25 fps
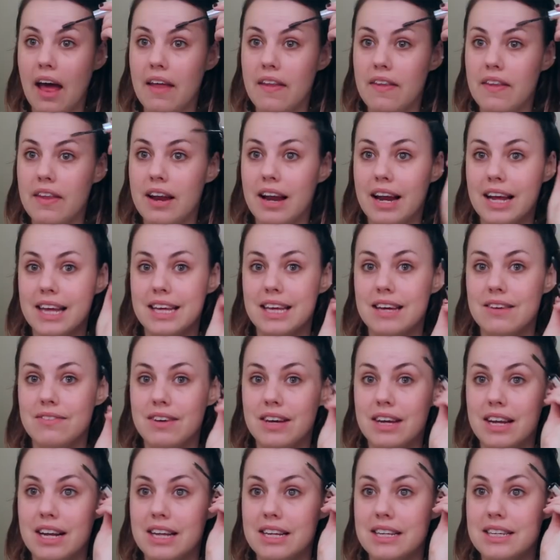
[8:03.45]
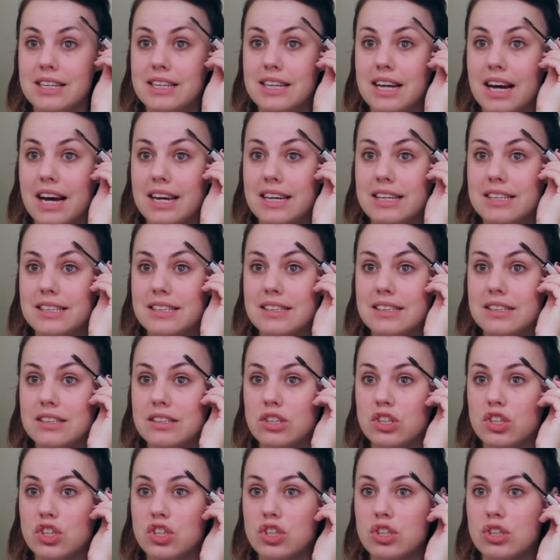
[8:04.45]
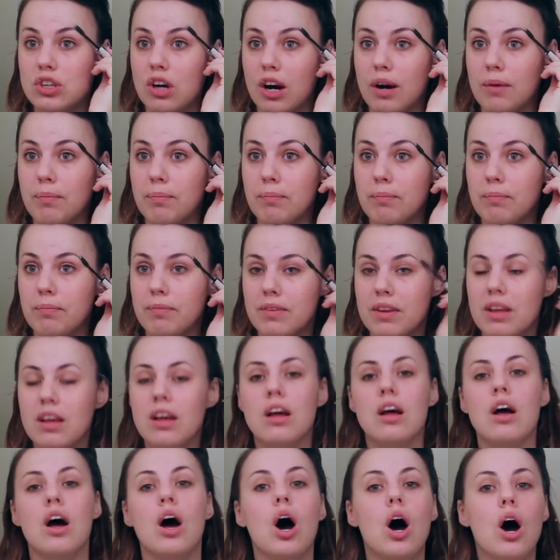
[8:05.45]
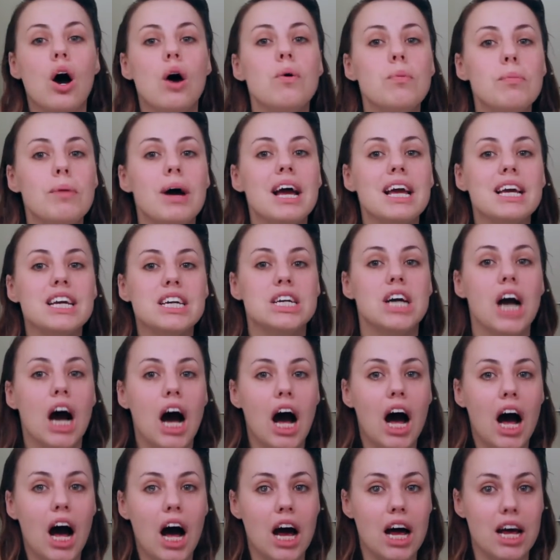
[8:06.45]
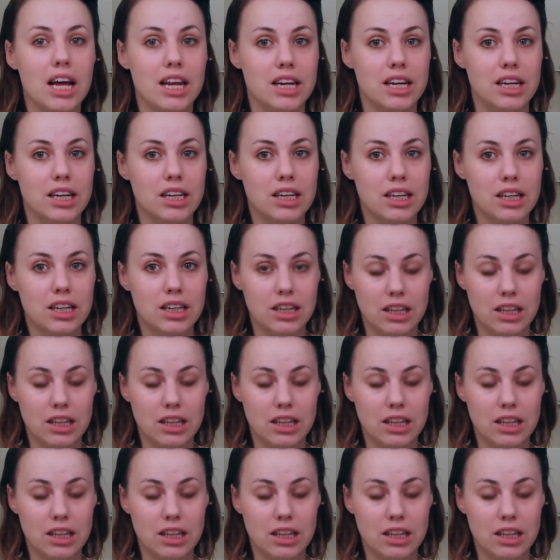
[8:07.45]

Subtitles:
And then I give it a nice sharp, oh my god!